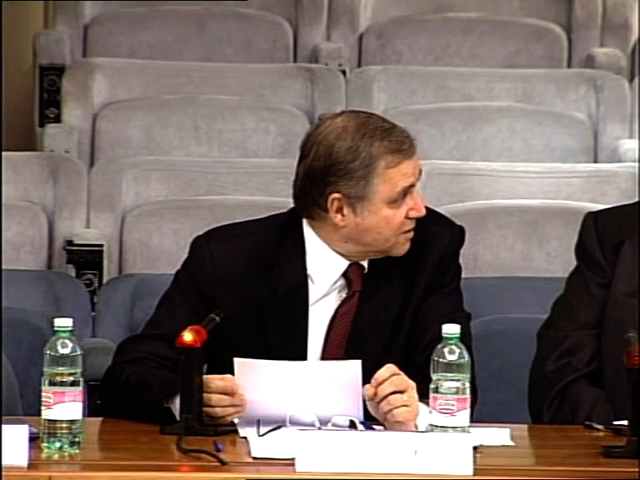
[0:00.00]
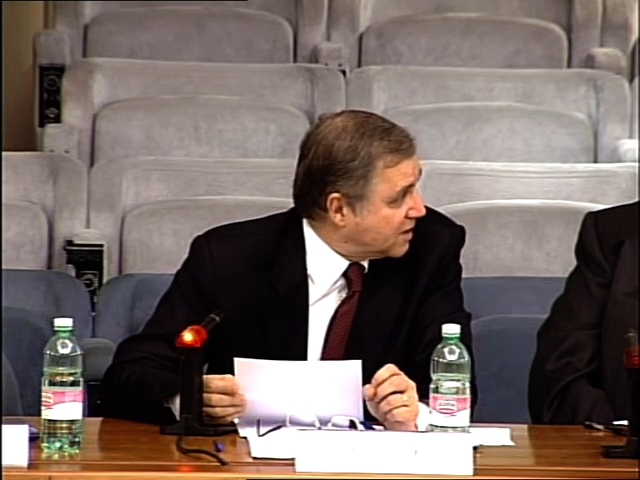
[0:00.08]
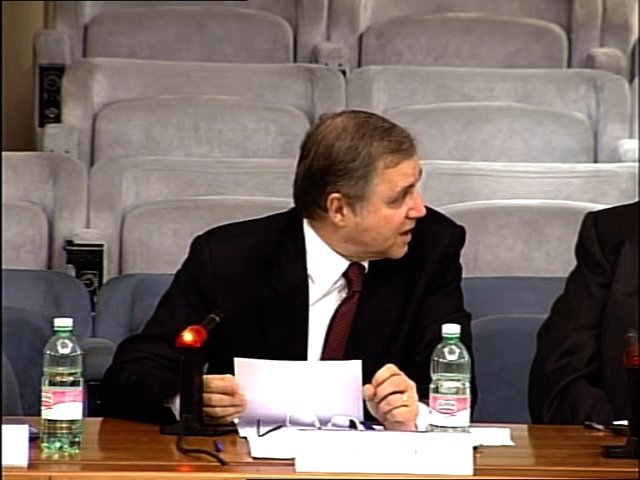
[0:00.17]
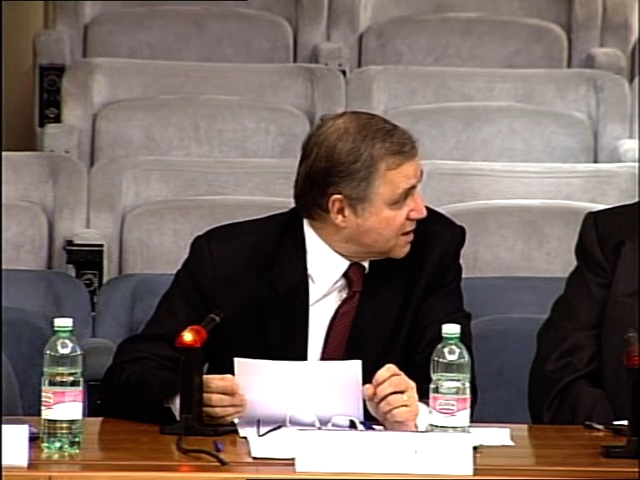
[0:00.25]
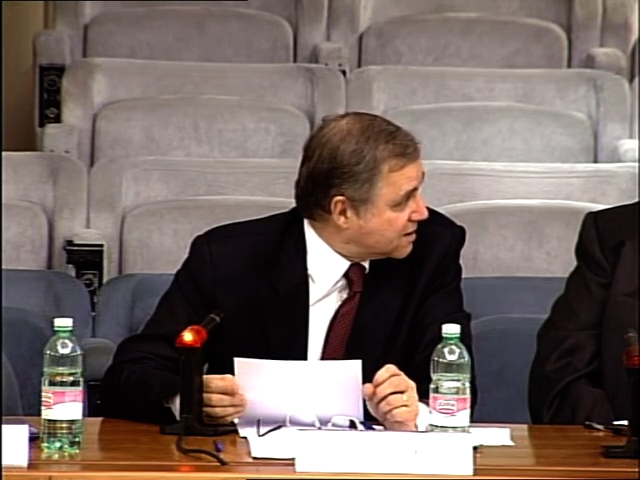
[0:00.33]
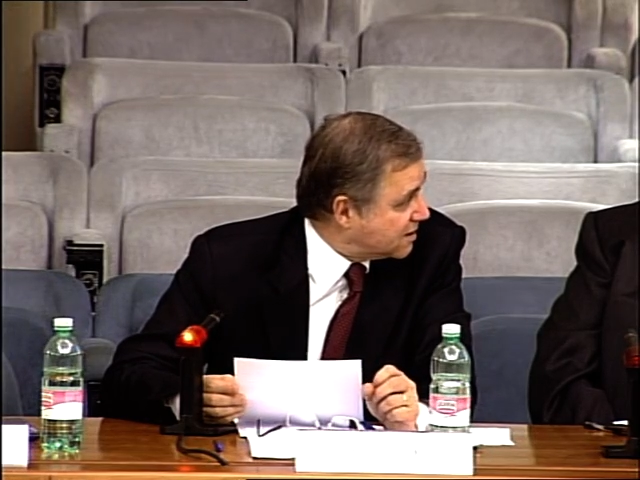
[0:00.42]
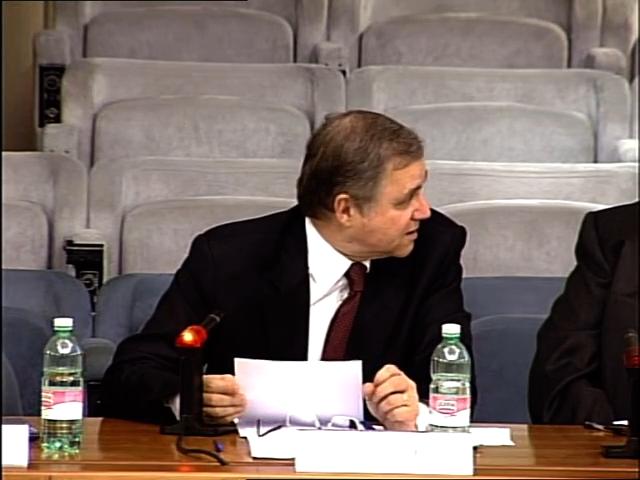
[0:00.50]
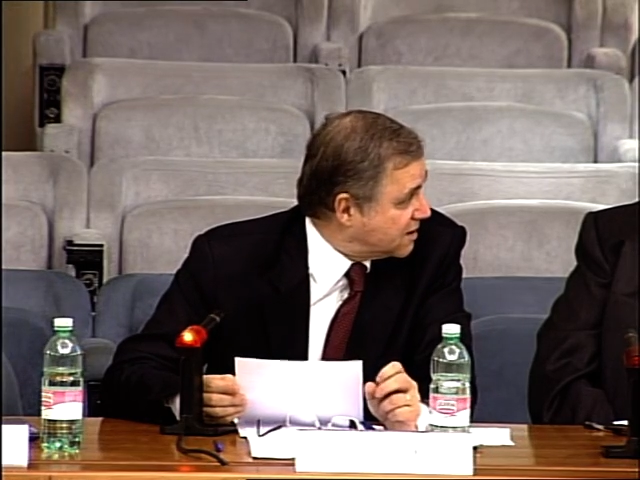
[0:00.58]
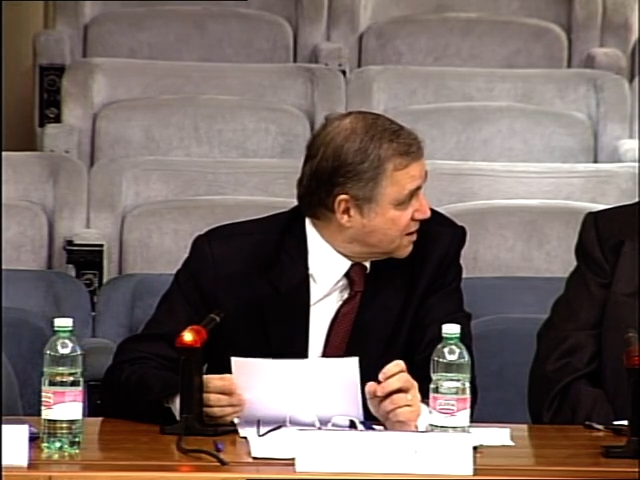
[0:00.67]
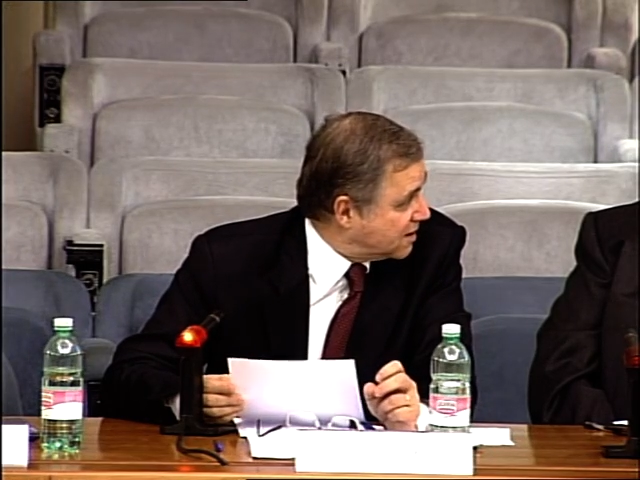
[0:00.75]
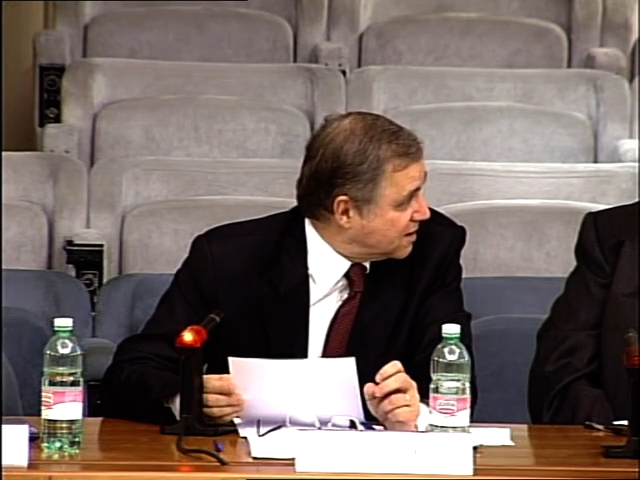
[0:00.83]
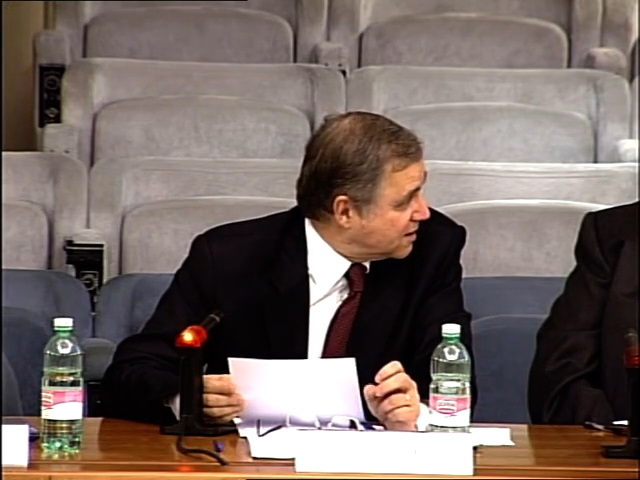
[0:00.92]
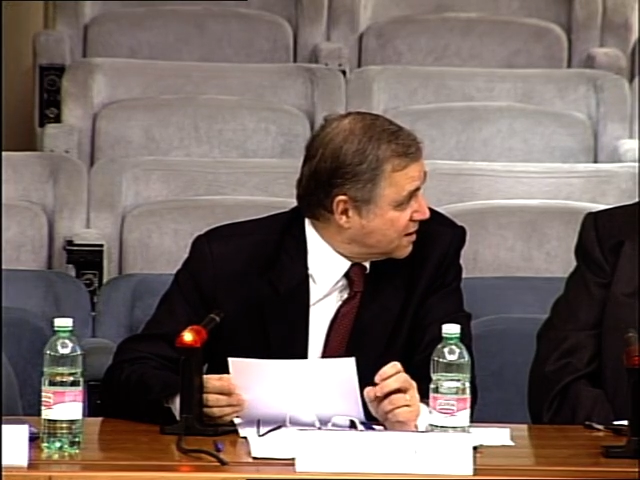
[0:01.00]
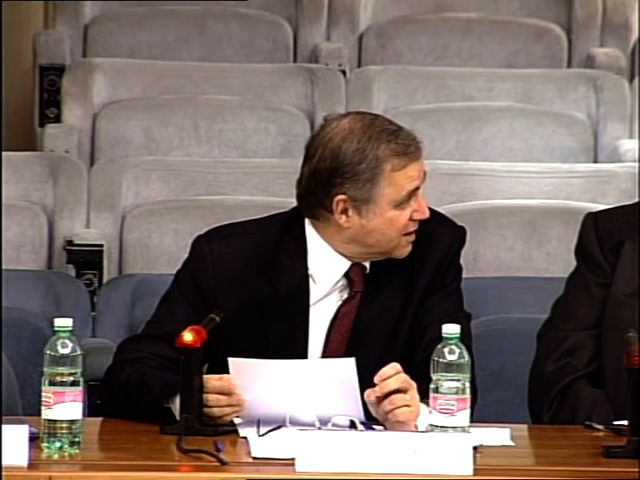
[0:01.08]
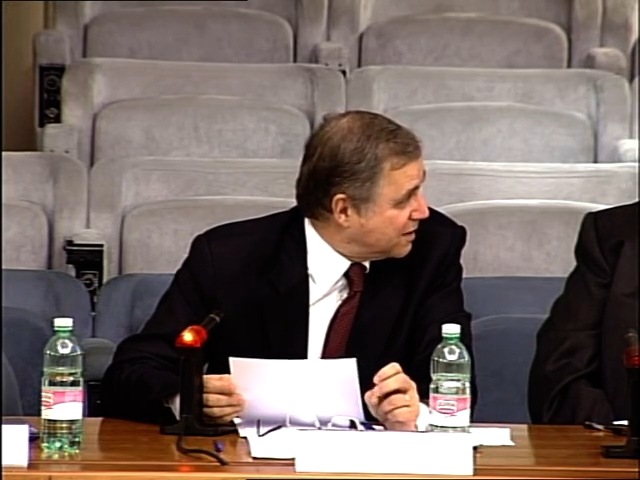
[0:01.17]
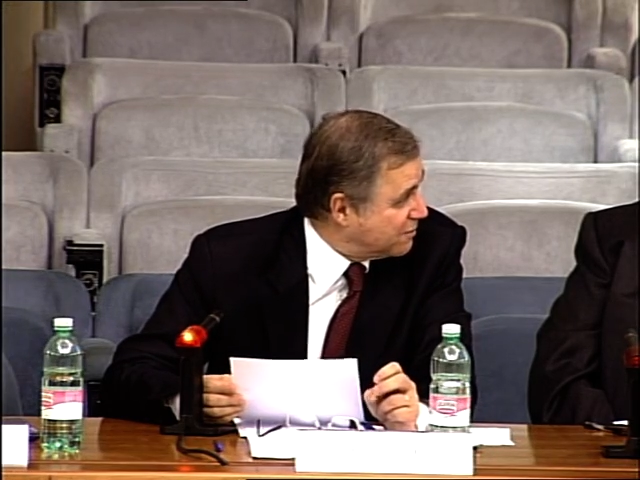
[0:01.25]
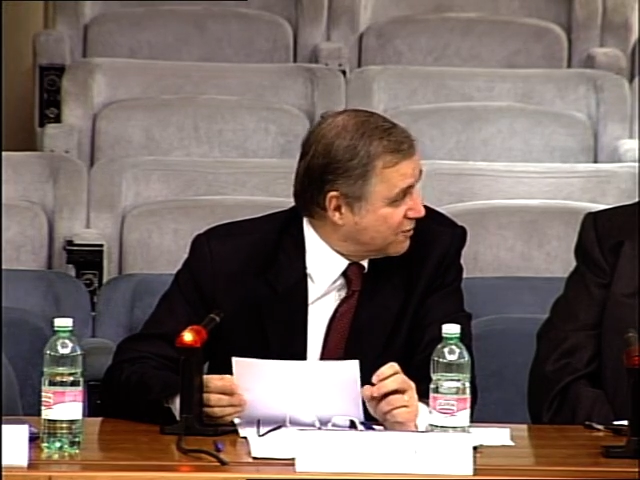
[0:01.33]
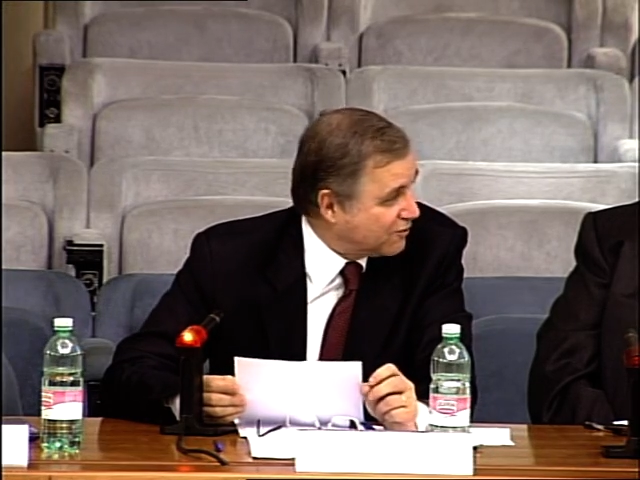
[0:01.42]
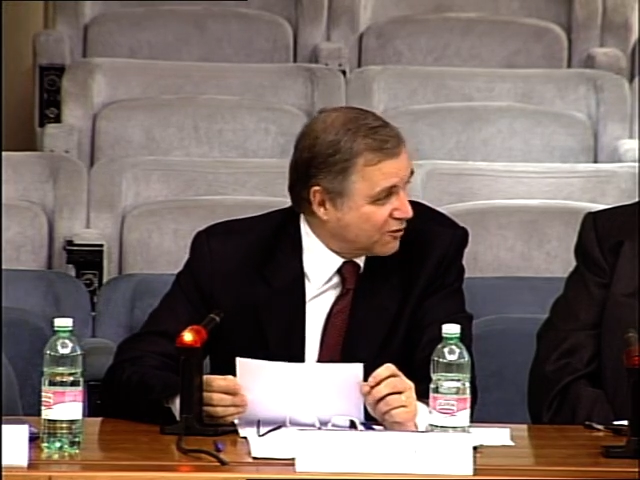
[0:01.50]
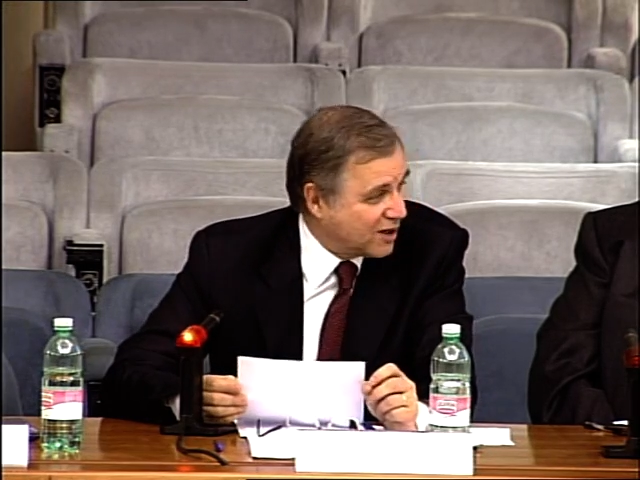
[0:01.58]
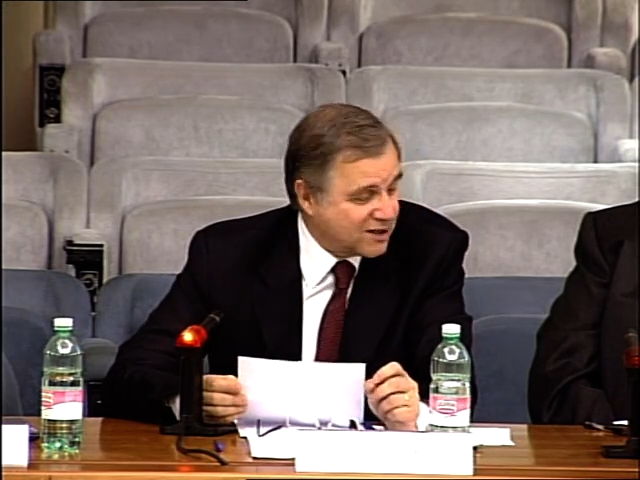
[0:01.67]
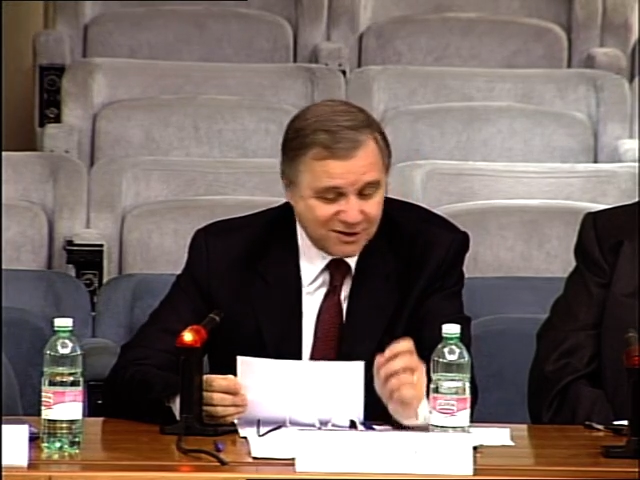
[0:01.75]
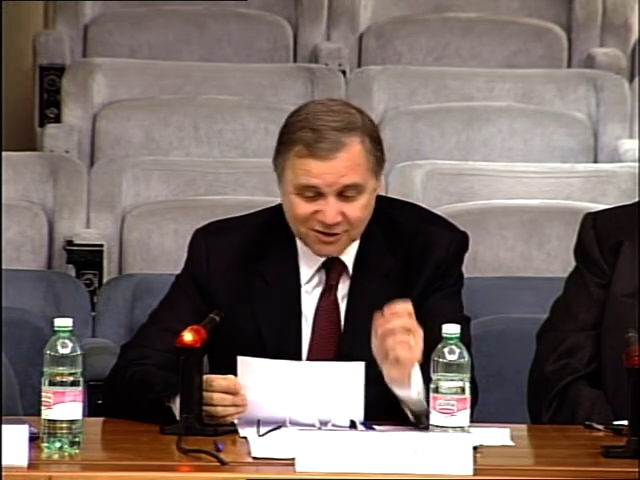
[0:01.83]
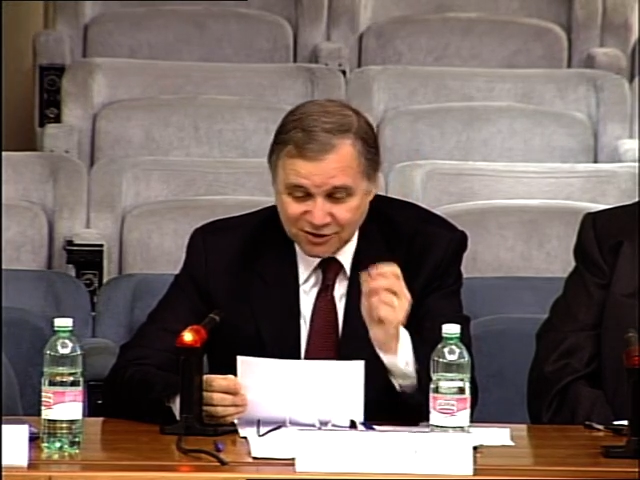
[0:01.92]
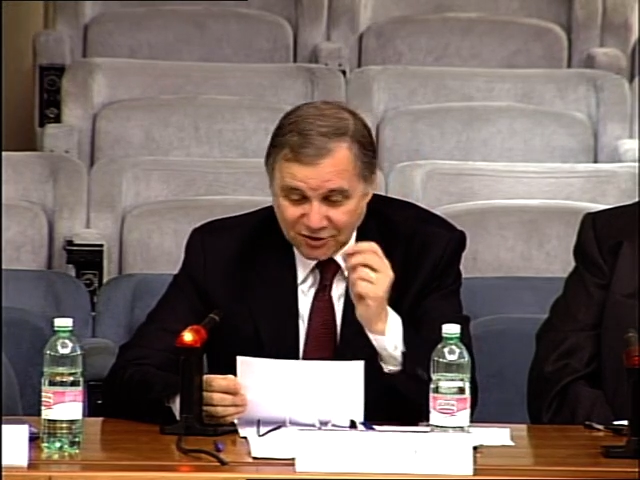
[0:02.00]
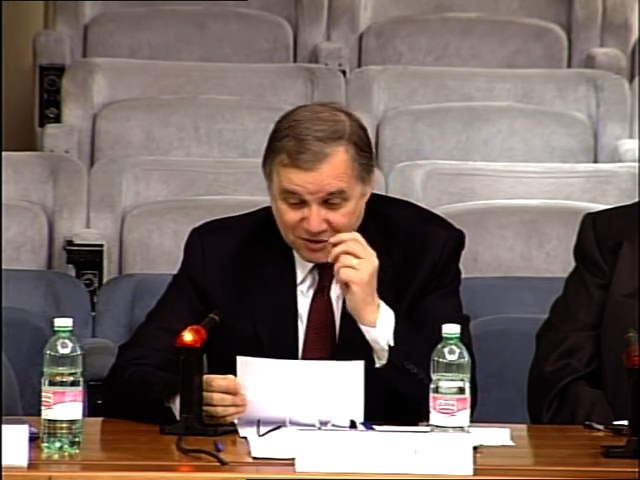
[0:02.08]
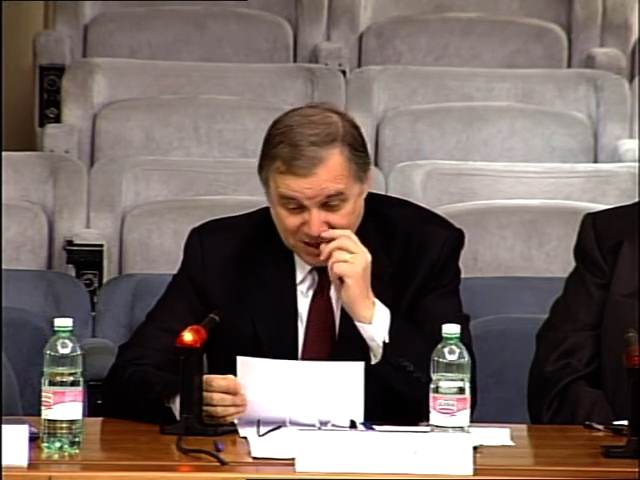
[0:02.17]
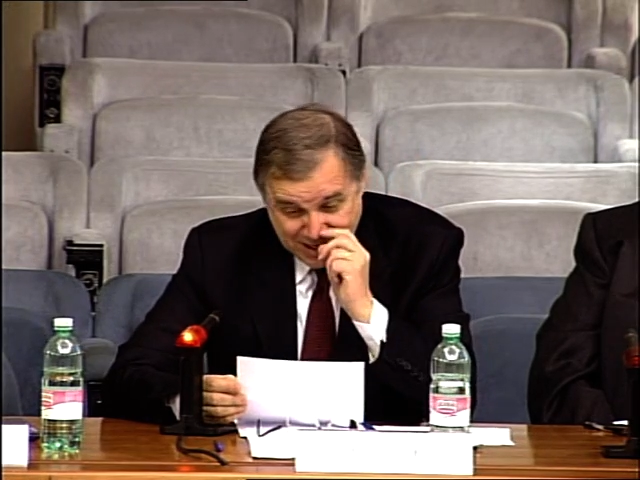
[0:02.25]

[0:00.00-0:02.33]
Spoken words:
yesterday, the day before yesterday, and so on.